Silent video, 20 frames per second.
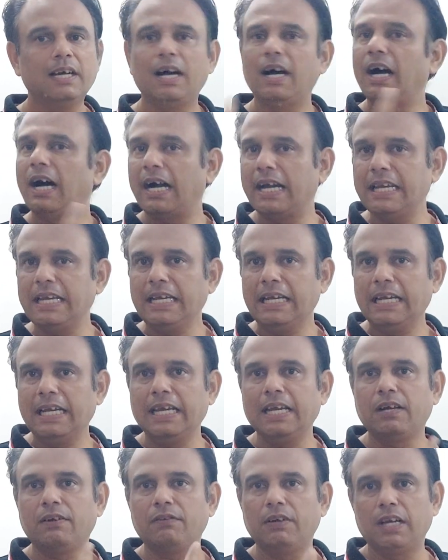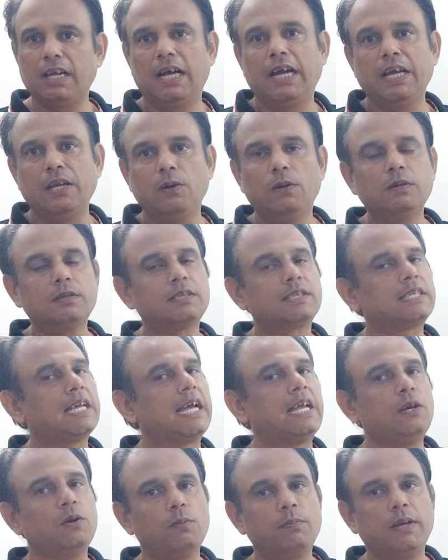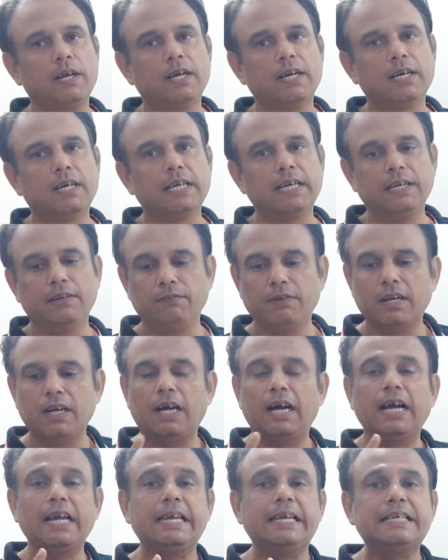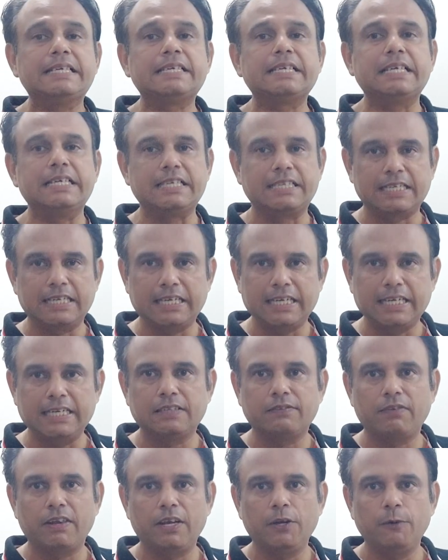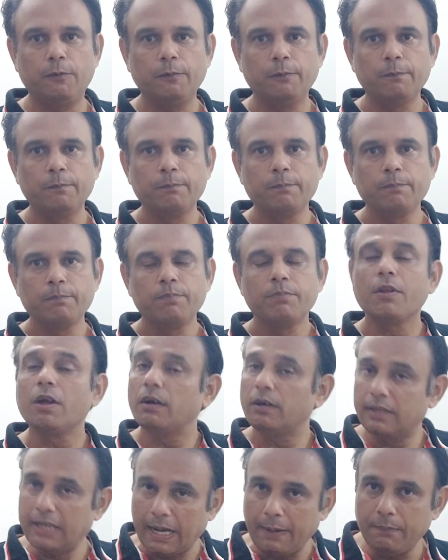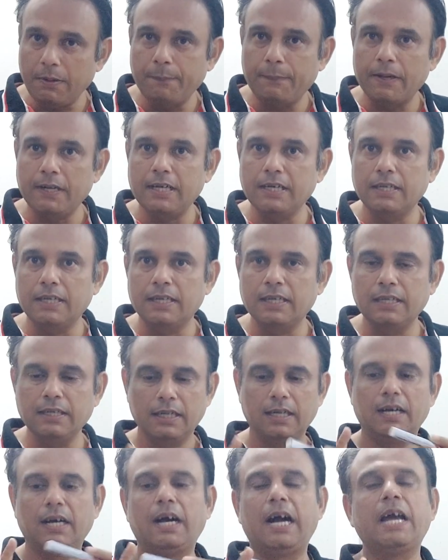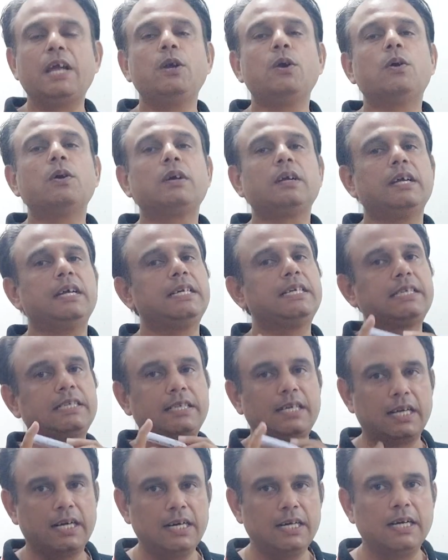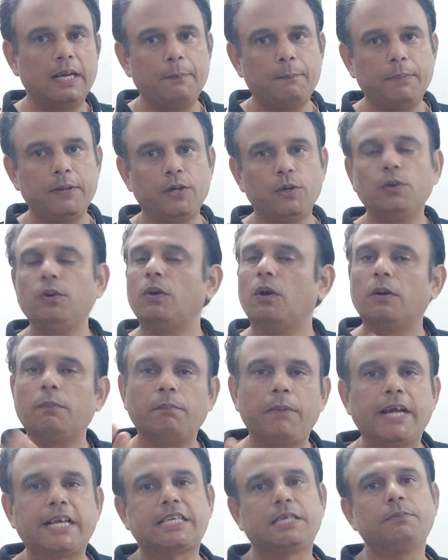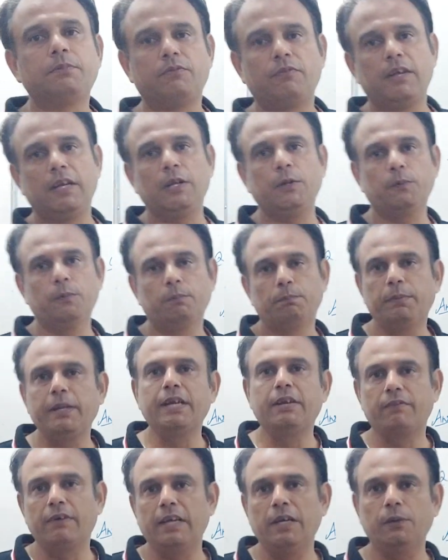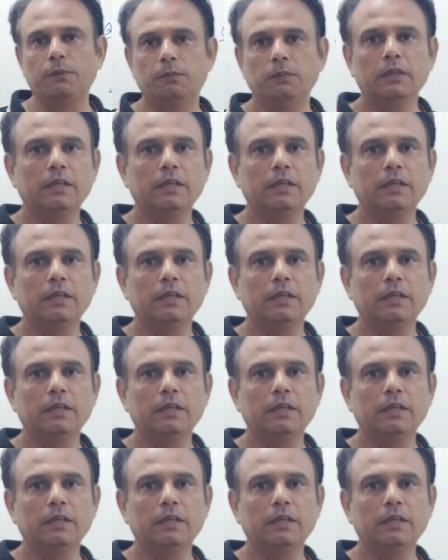I equal I naught sine omega t, where I is instantaneous value, time dependent current, I naught is current amplitude or maximum value, peak value.